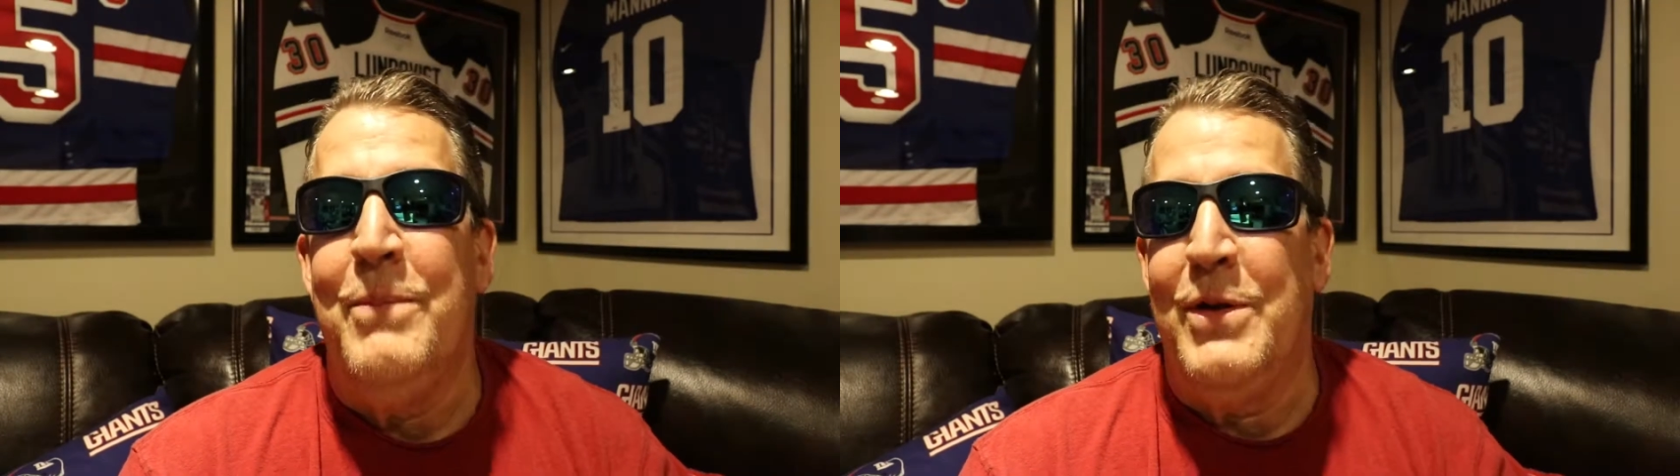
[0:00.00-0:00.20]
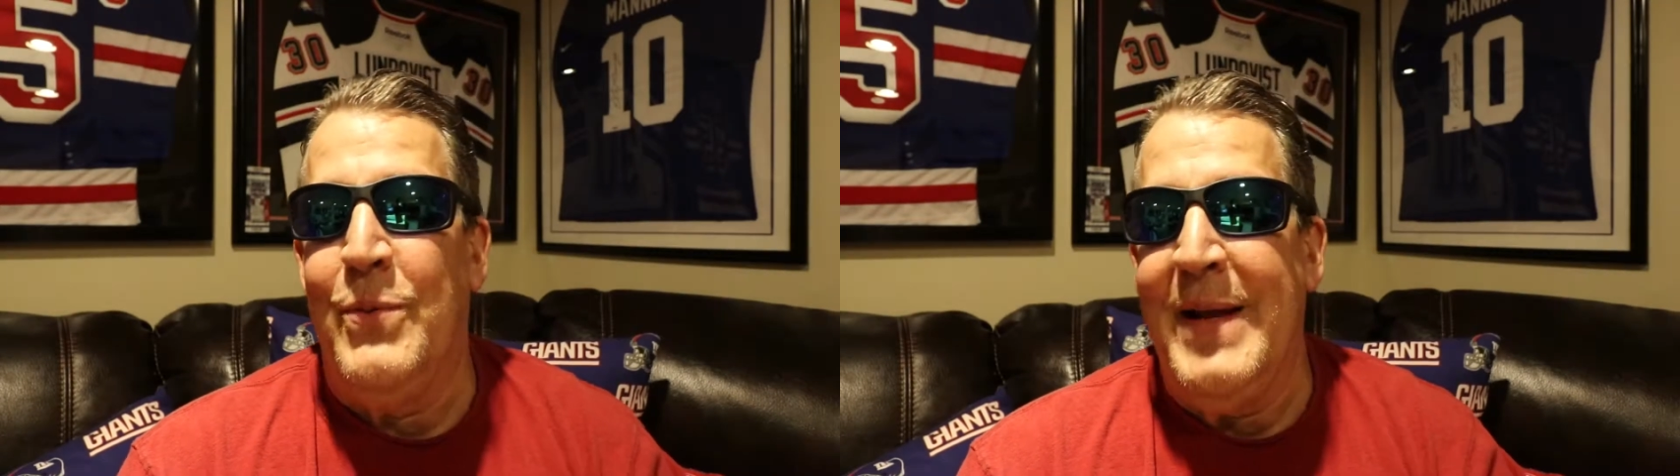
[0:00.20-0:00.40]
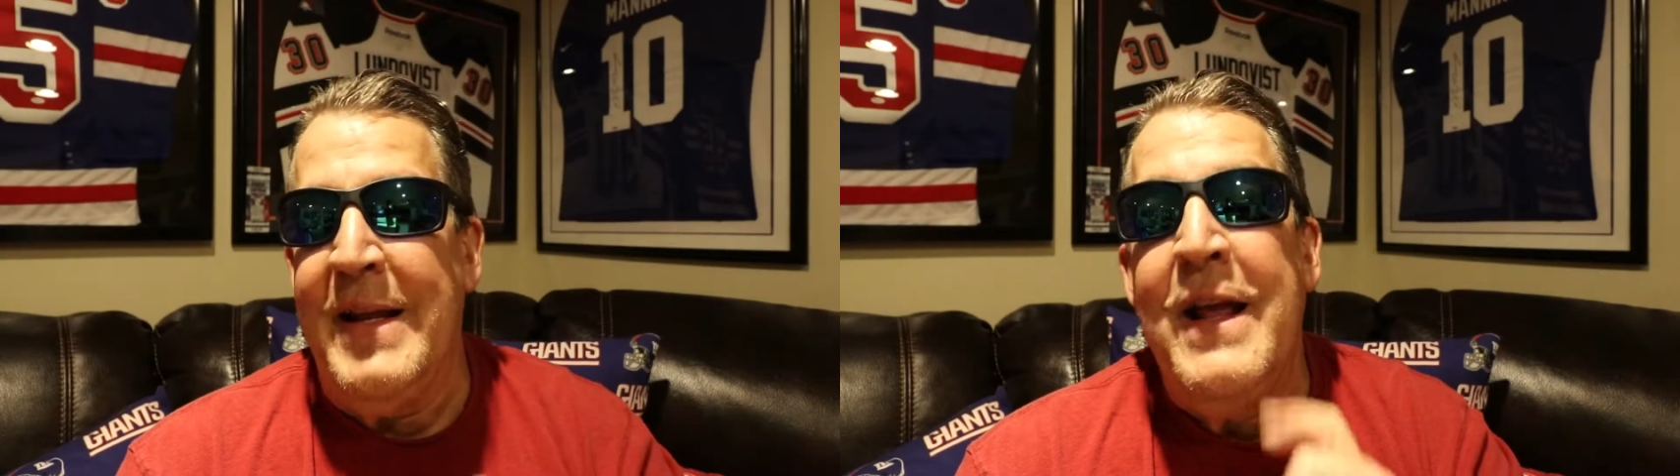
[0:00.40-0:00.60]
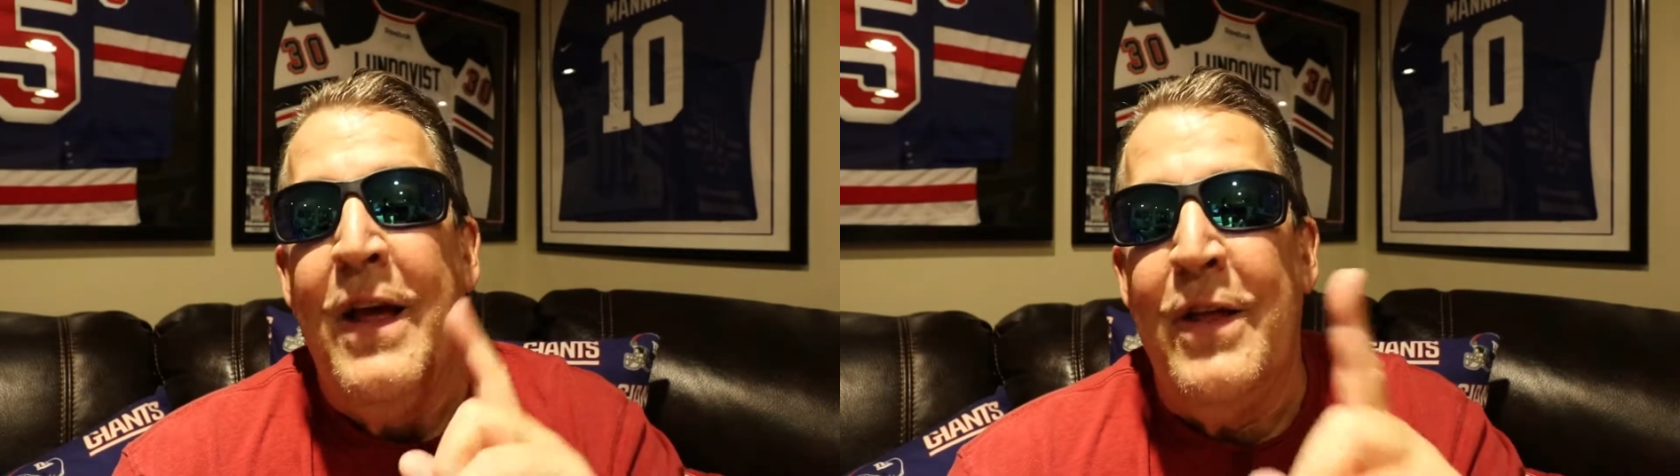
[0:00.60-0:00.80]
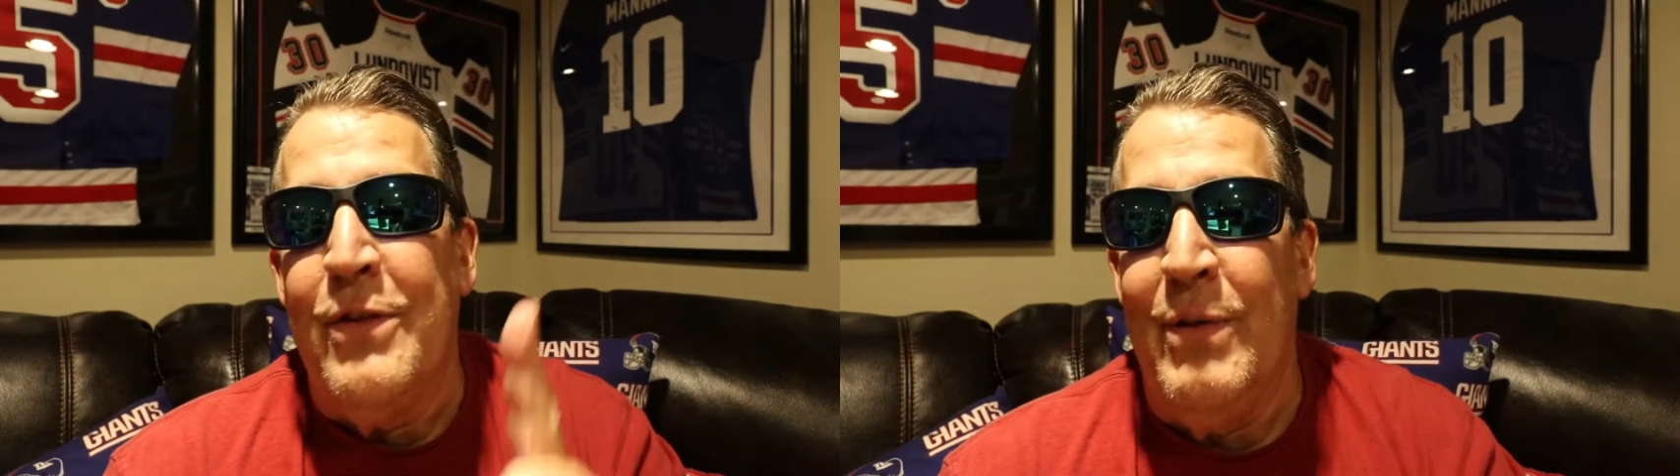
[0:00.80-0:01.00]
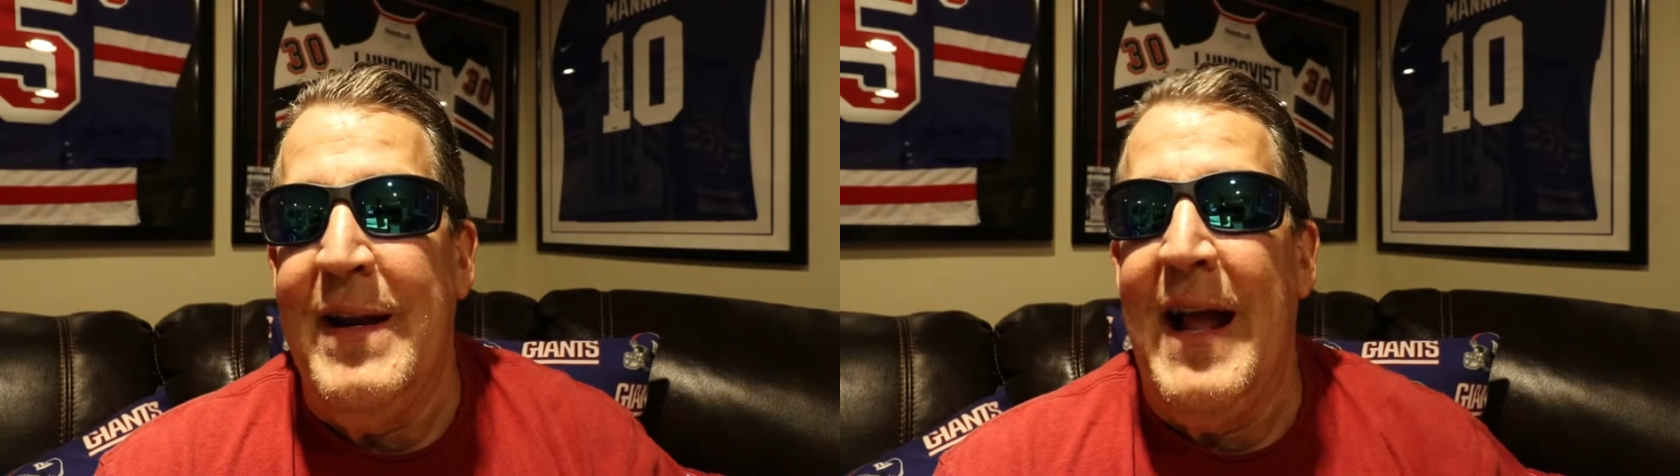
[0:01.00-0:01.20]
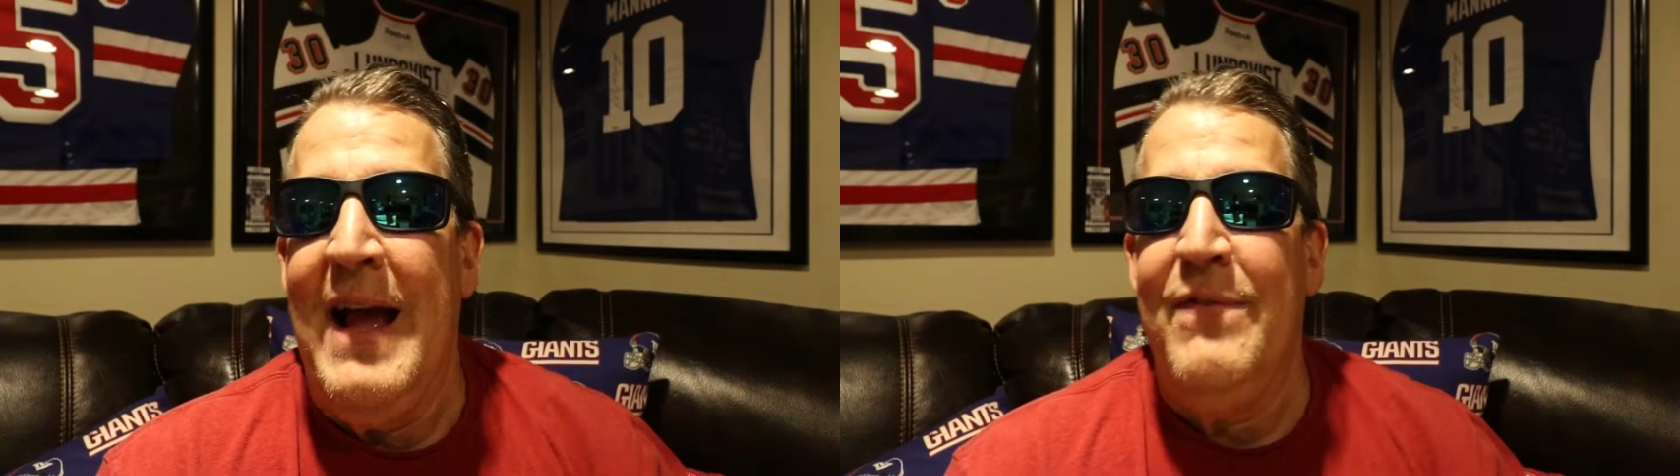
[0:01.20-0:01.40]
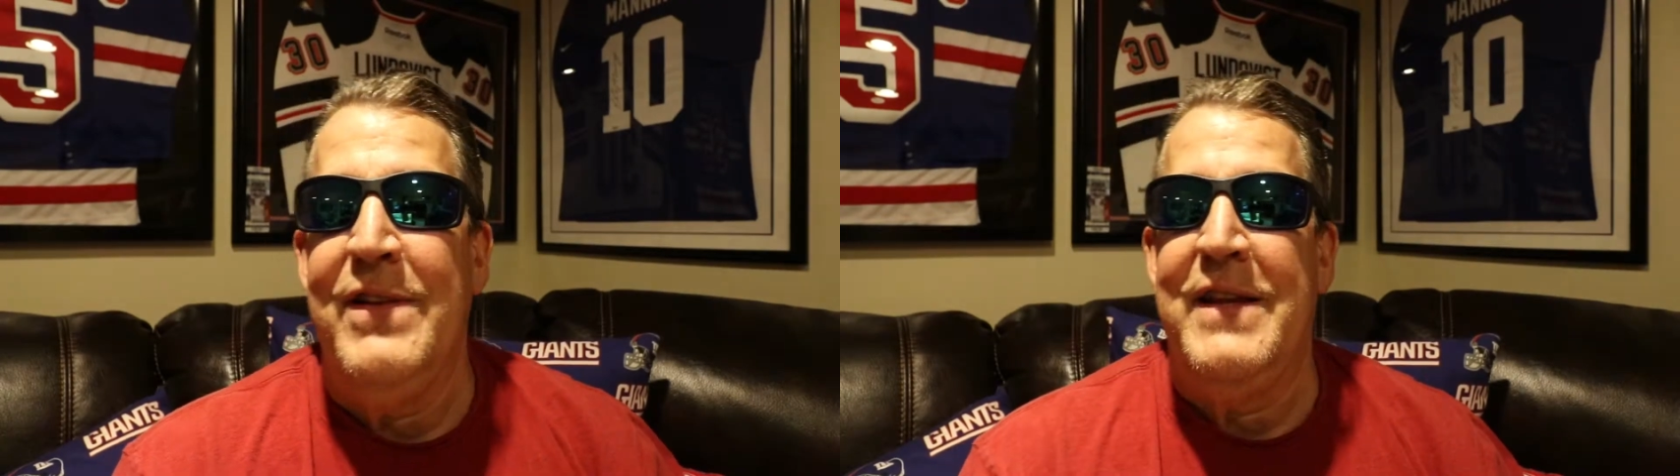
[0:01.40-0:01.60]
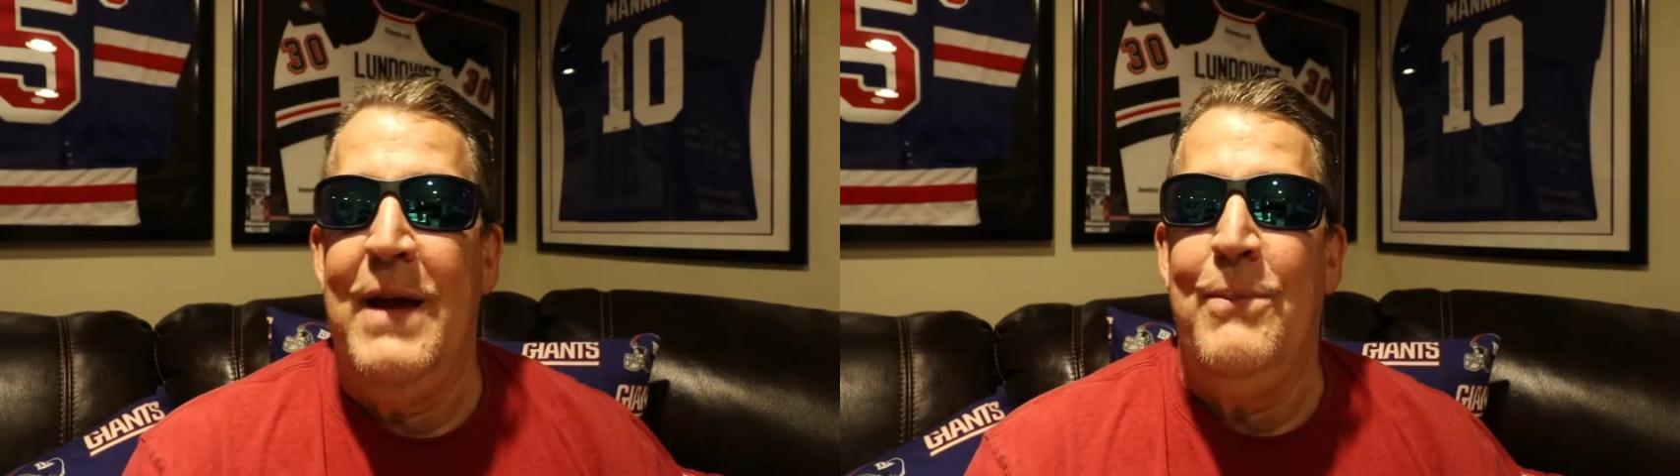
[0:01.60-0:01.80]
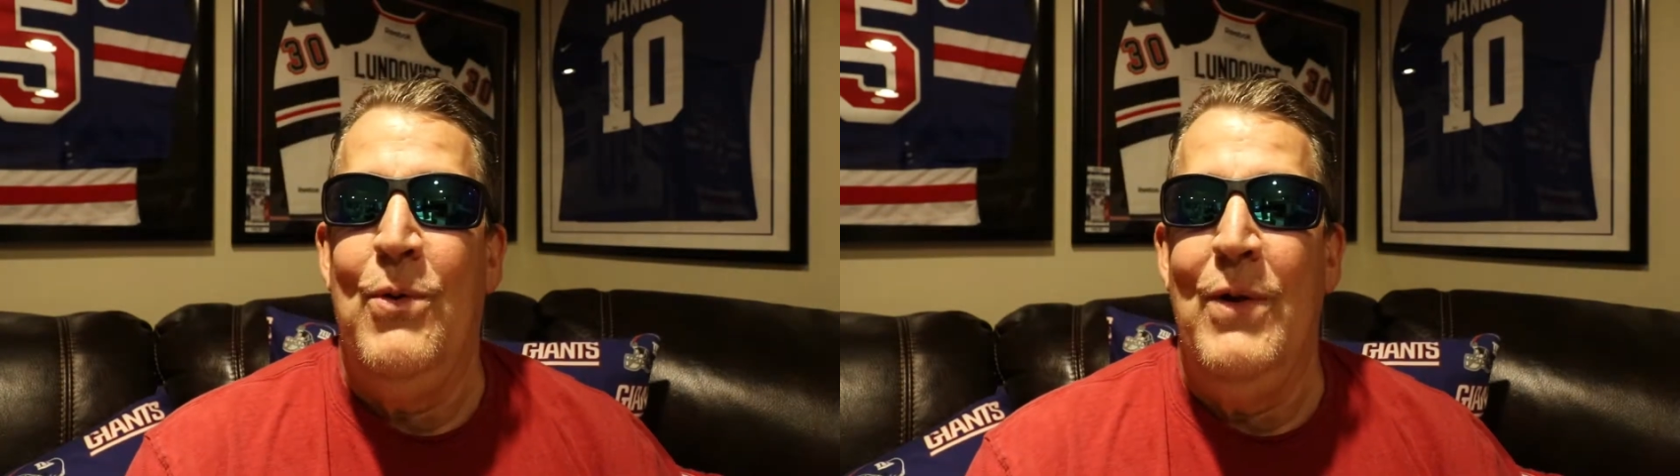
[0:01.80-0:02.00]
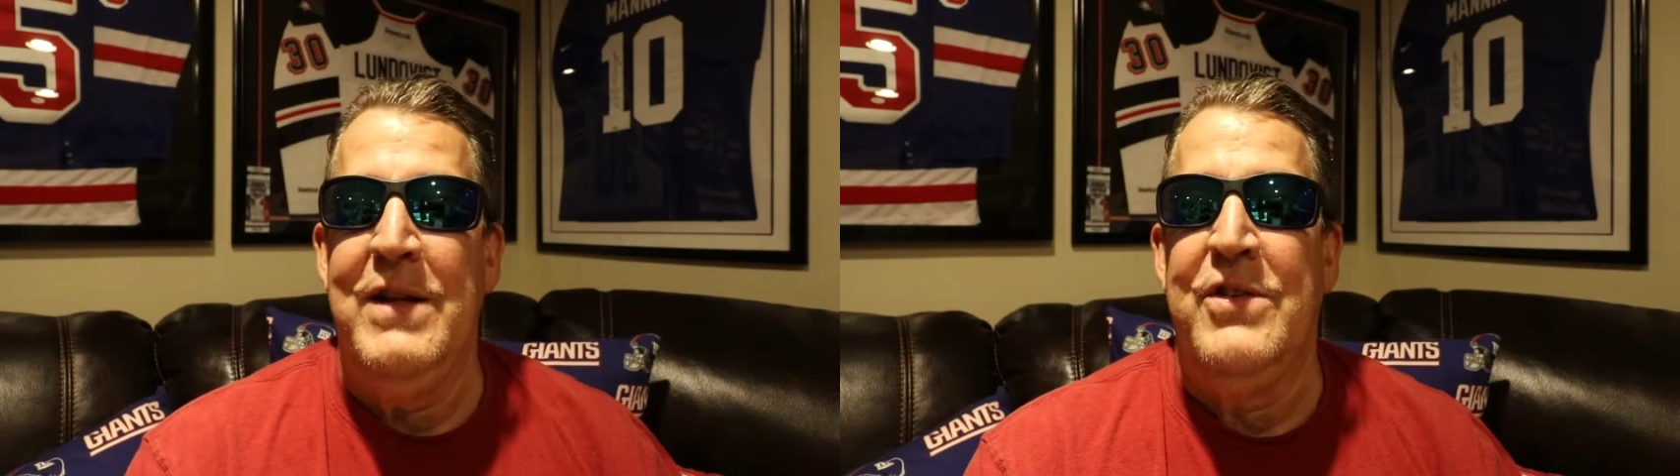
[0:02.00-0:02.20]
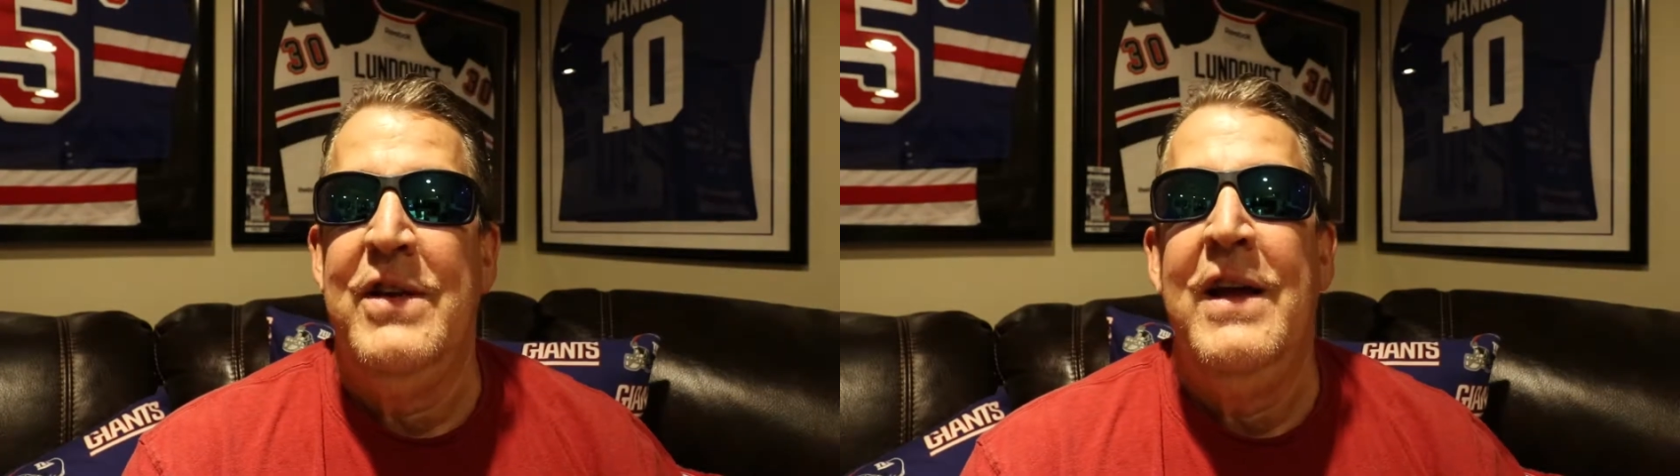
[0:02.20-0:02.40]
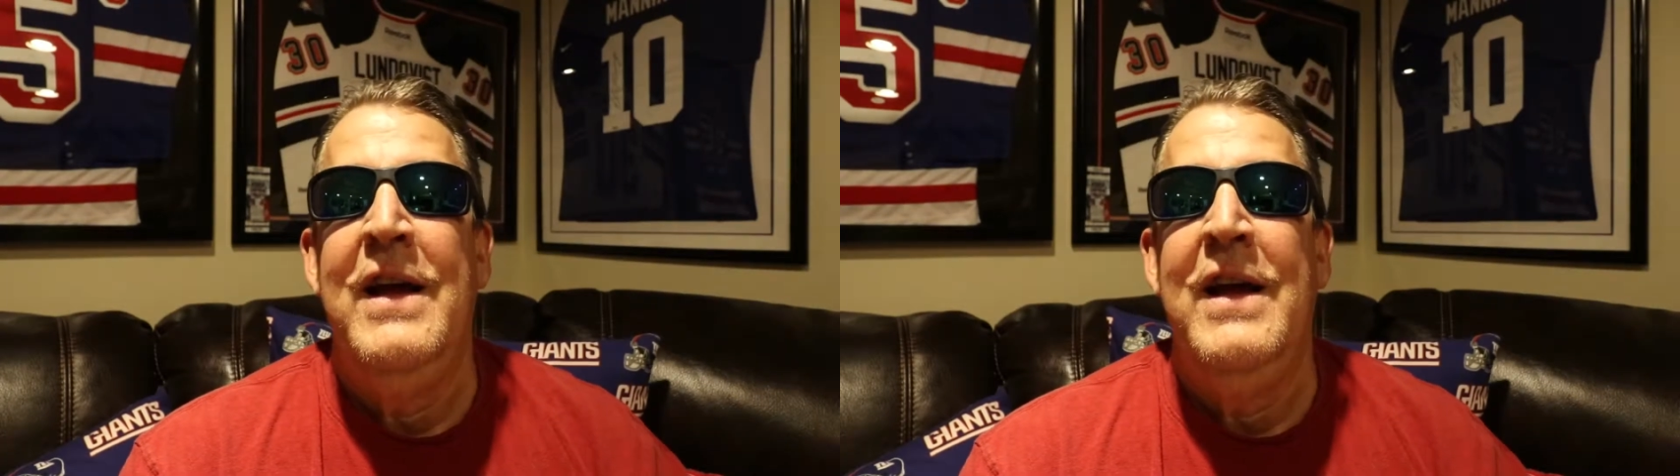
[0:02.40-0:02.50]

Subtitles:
between 3.5 and 10 points.